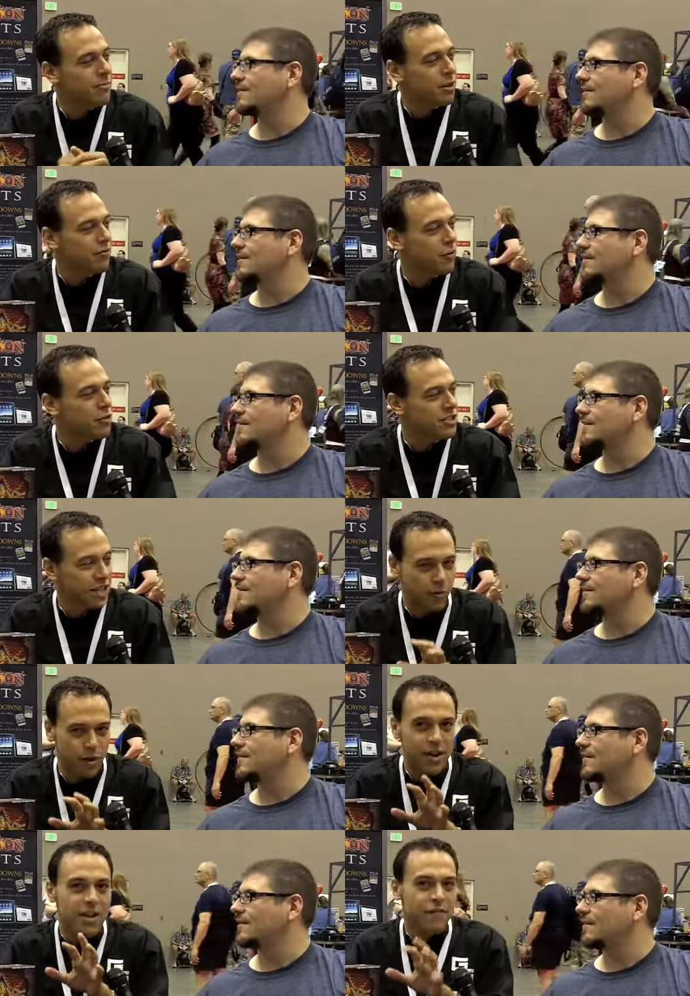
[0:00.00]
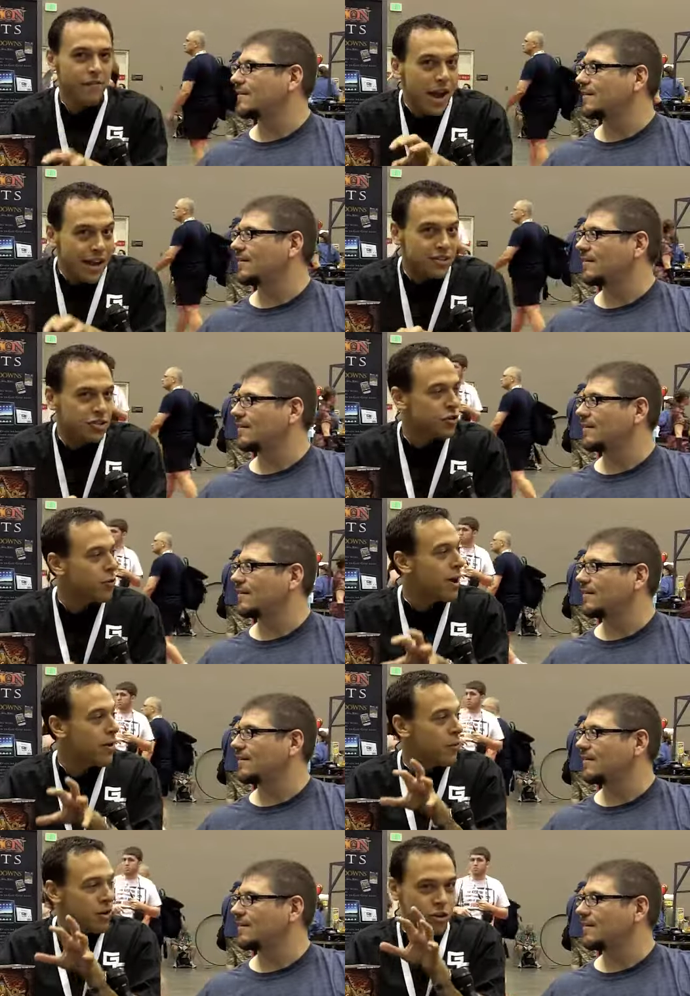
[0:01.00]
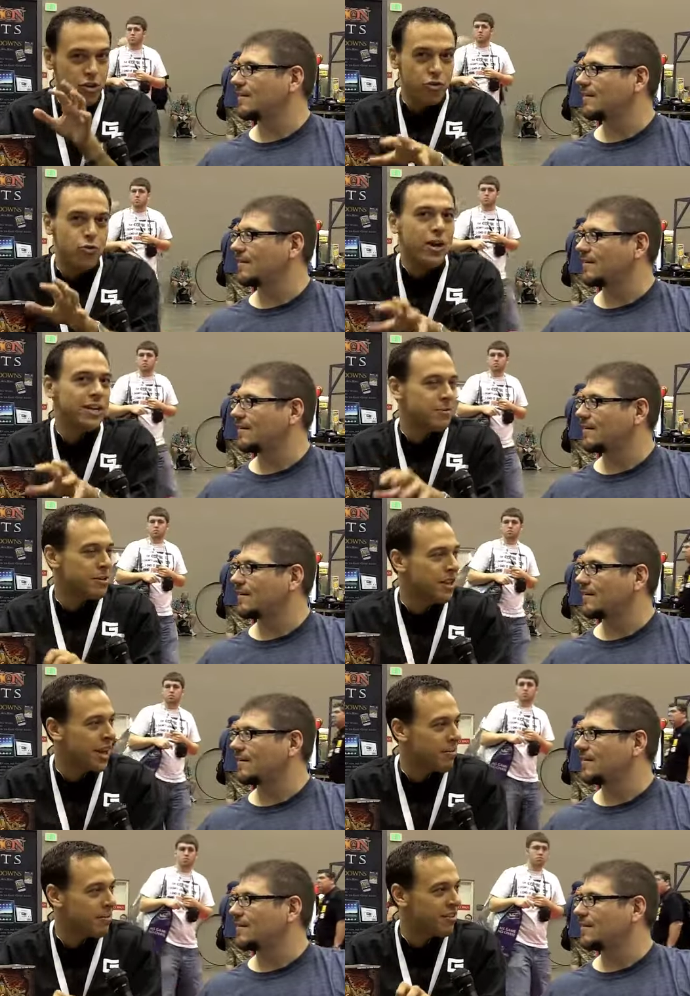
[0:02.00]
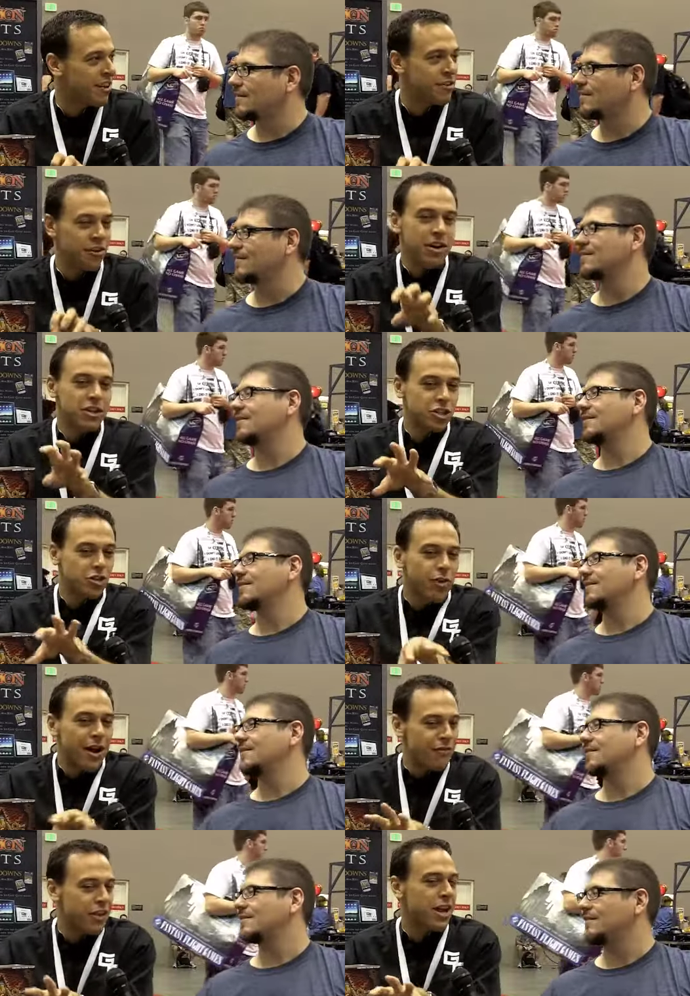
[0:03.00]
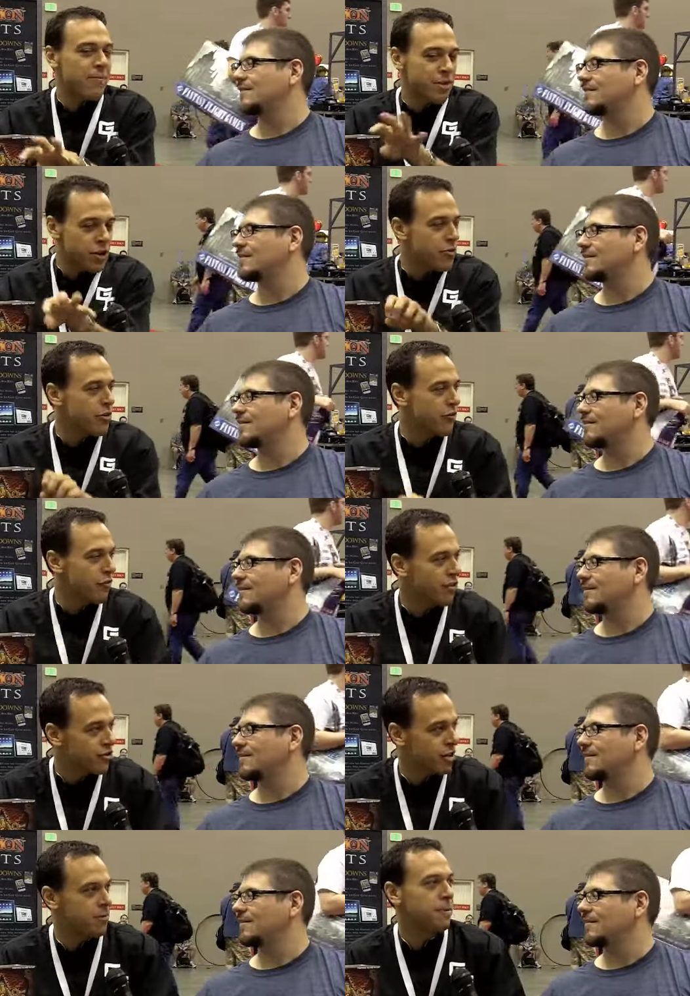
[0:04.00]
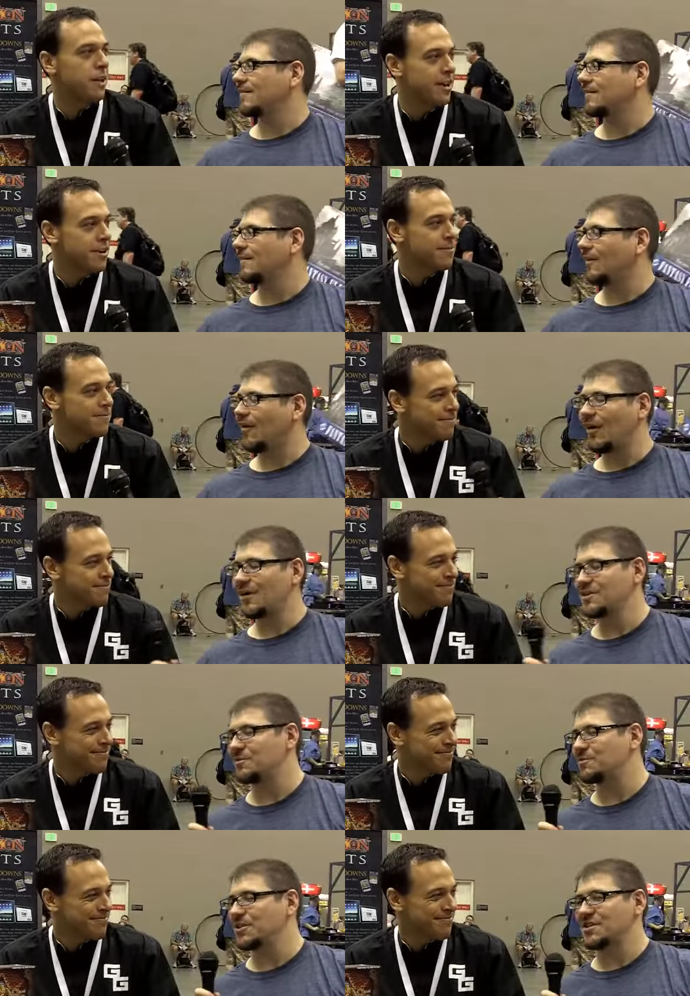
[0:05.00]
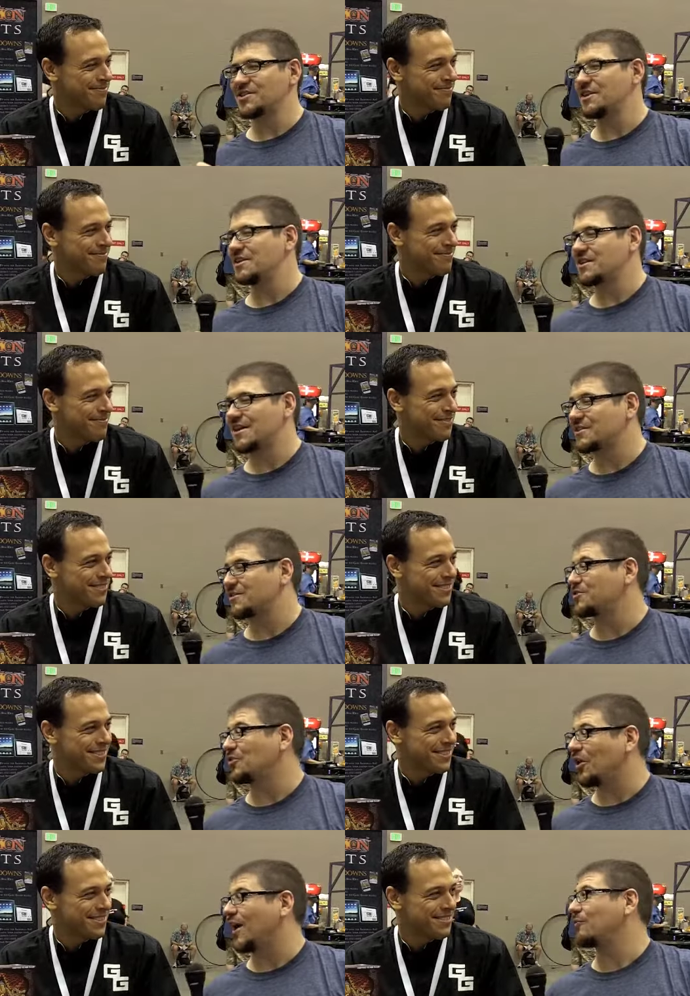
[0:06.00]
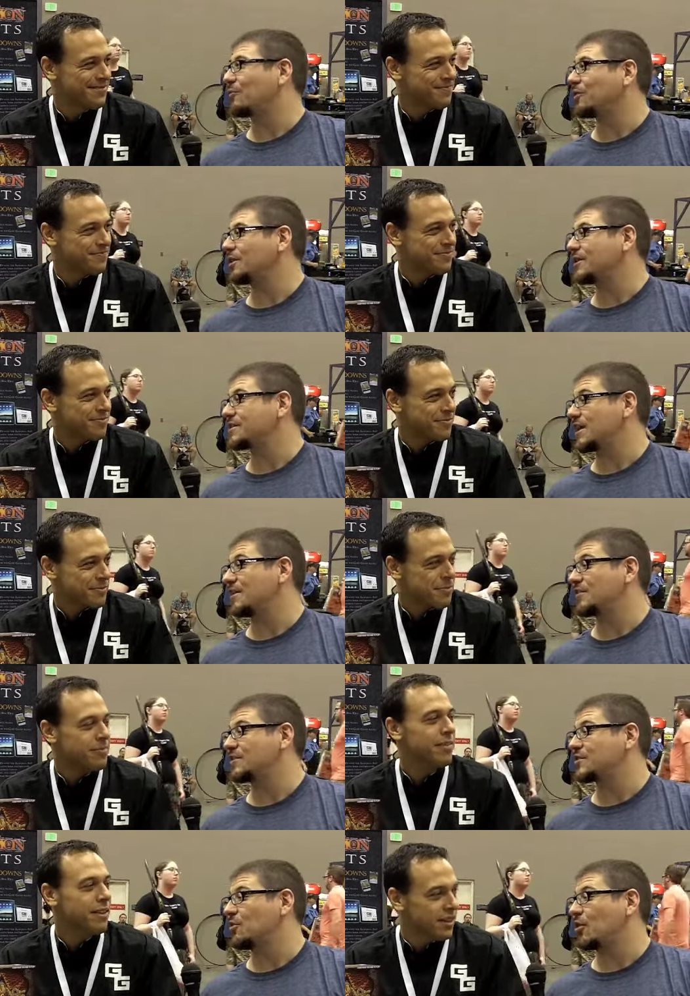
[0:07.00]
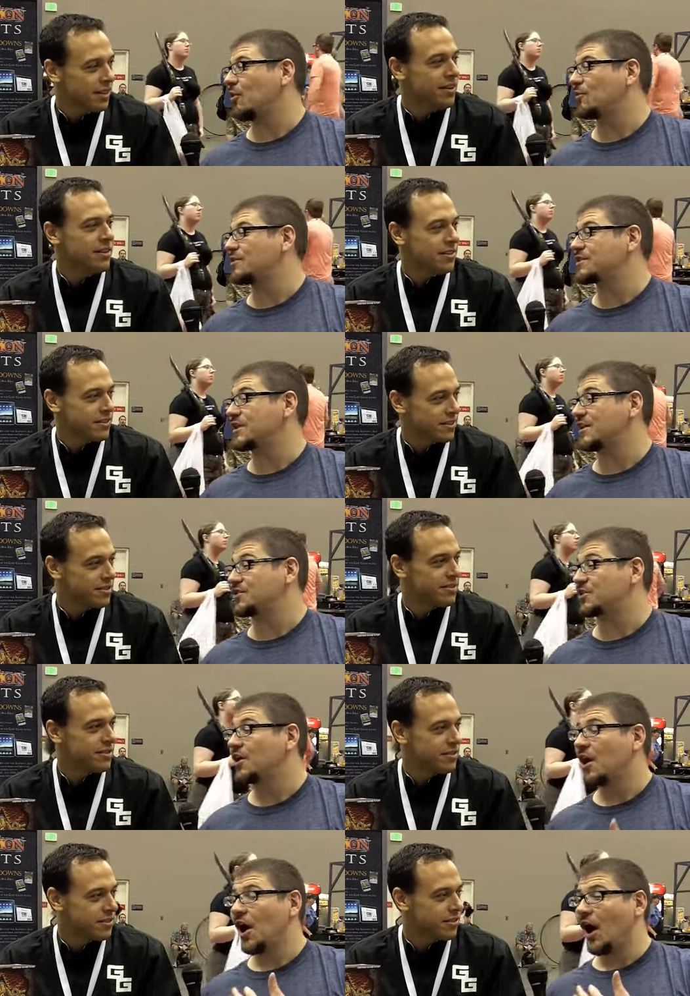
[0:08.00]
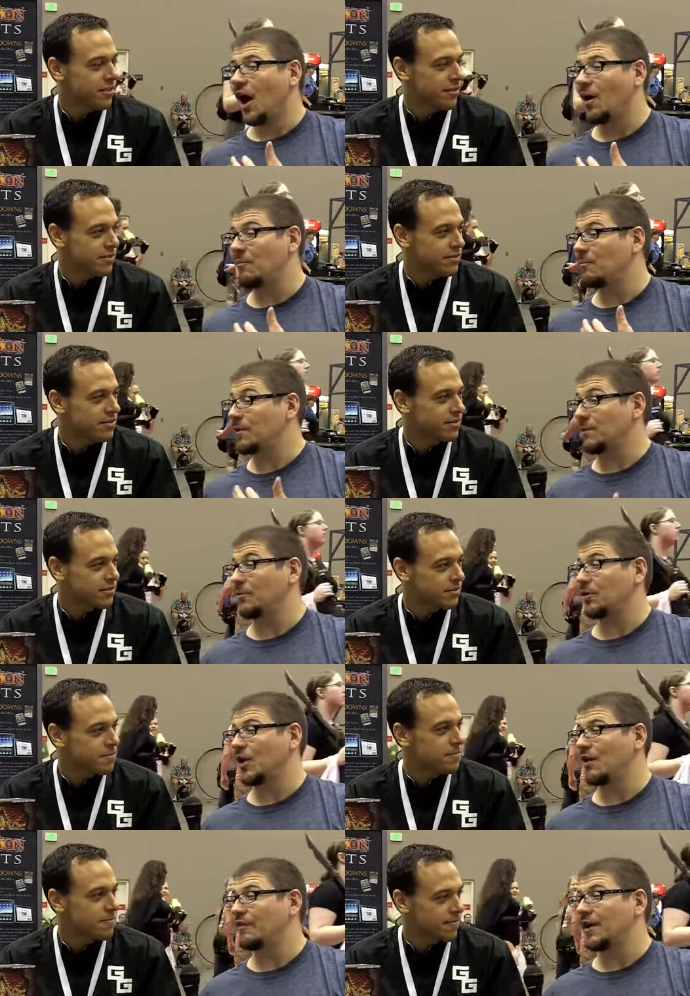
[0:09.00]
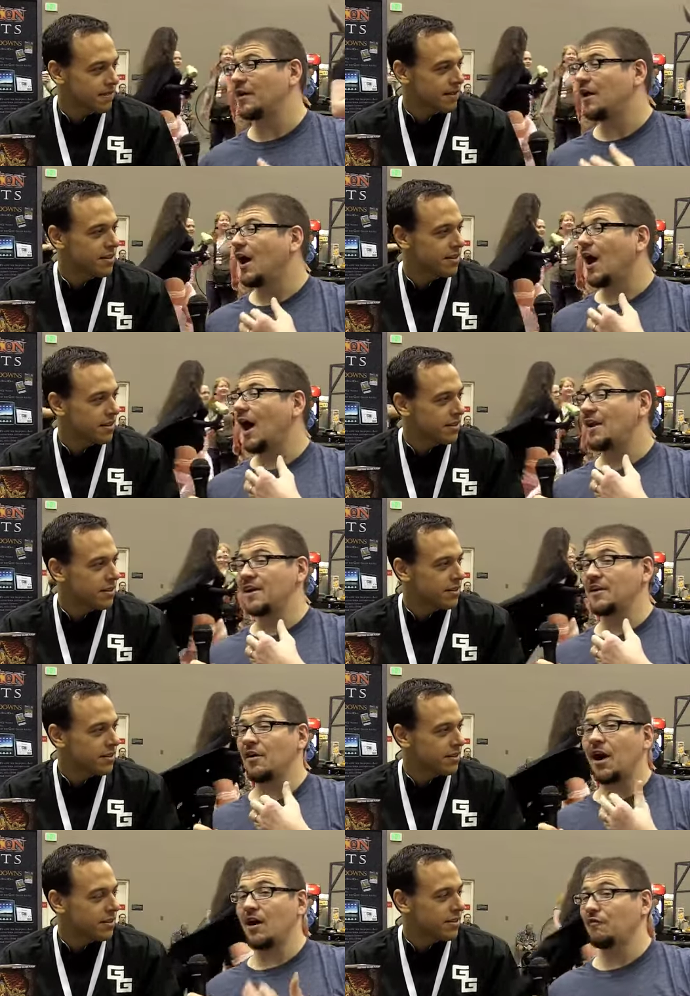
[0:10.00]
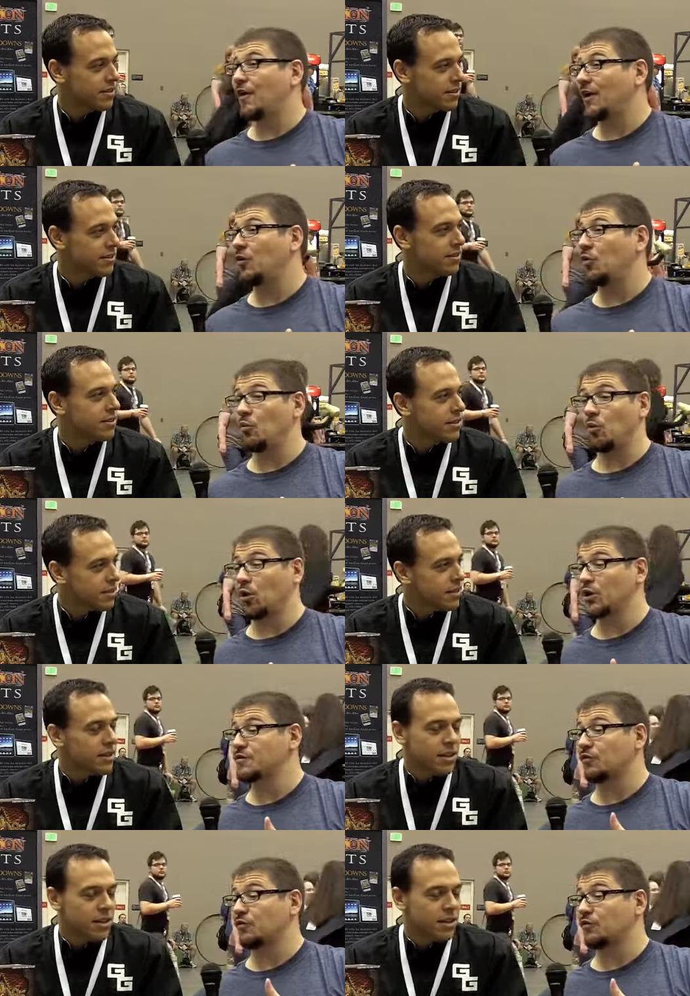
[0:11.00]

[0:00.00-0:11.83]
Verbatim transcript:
Speaker 1: am looking forward to seeing what fans do and what you get to be the game designer to craft the game that you and your friends are going to play. Awesome,
Speaker 2: Justin. It sounds like there's a lot of really exciting things going on with Ascension. Um, people are loving it. Any uh, final words